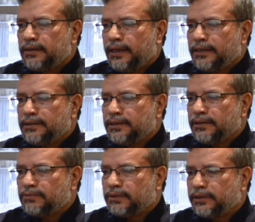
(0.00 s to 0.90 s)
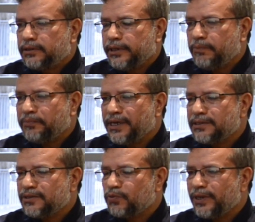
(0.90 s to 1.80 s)
And the
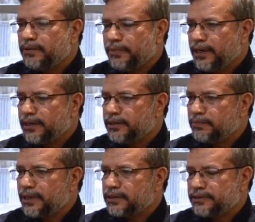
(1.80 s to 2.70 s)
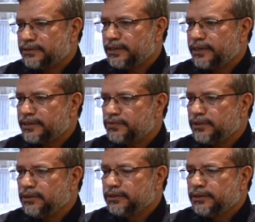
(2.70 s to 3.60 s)
impact is very bad in Pakistan
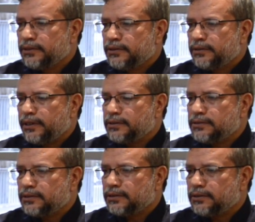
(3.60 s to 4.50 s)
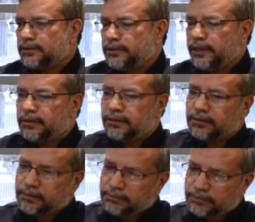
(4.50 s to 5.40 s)
actually, and
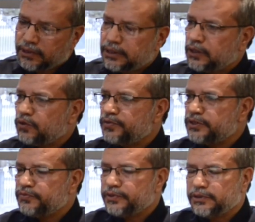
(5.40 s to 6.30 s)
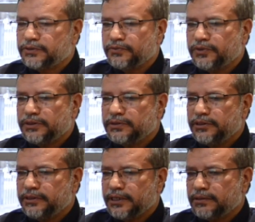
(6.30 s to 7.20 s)
in all over the world. We
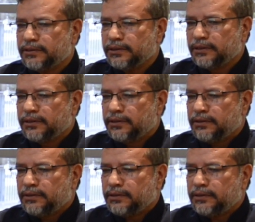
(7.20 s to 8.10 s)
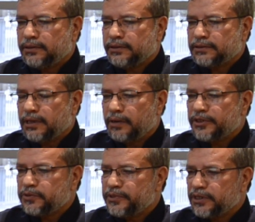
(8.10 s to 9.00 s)
see that Islam
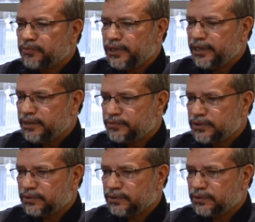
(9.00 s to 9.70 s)
is being blamed